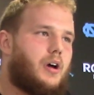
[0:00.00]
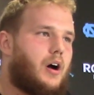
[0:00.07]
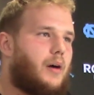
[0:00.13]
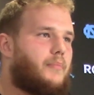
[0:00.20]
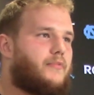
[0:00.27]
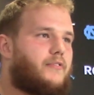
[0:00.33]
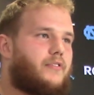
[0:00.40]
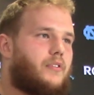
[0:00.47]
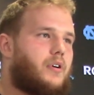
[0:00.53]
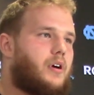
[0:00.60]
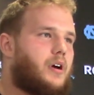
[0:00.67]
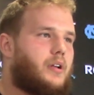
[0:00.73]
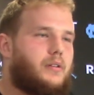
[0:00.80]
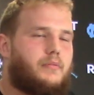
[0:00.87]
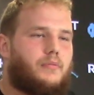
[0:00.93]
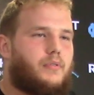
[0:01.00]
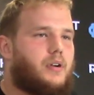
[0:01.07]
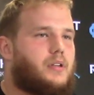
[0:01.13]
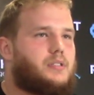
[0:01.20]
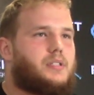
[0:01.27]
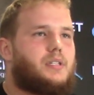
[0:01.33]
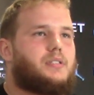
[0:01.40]
up front,
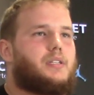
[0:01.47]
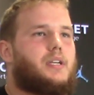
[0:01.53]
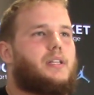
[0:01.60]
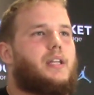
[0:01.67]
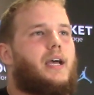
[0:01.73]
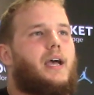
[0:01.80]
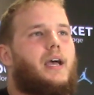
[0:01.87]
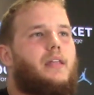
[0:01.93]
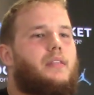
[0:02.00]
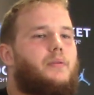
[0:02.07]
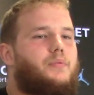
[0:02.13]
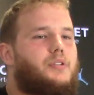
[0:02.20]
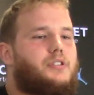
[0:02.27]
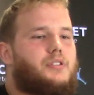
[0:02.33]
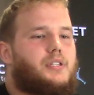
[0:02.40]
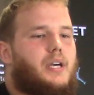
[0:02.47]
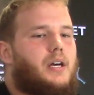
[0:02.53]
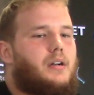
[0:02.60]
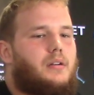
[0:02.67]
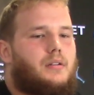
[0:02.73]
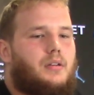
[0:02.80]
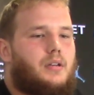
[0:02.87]
runs, things like that, and then we just
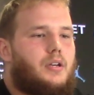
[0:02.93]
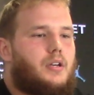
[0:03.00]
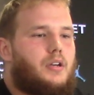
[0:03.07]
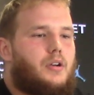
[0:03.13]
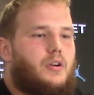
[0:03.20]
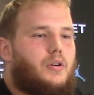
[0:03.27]
kind of